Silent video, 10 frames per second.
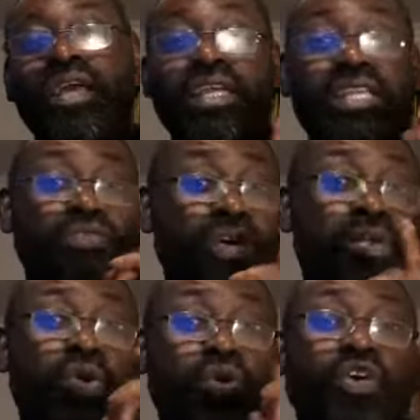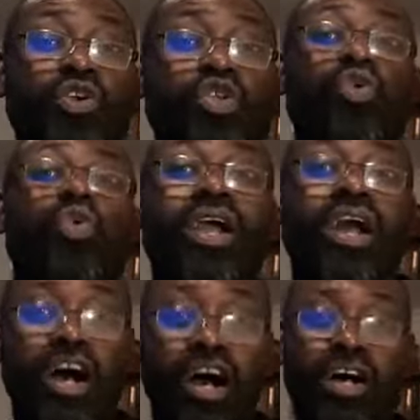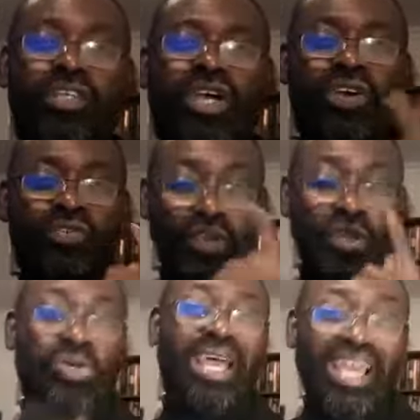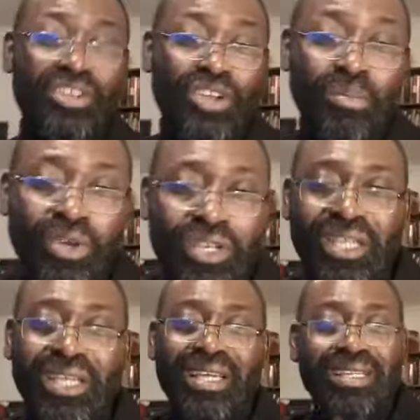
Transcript: It is very good for you to work hard, for you to earn your money,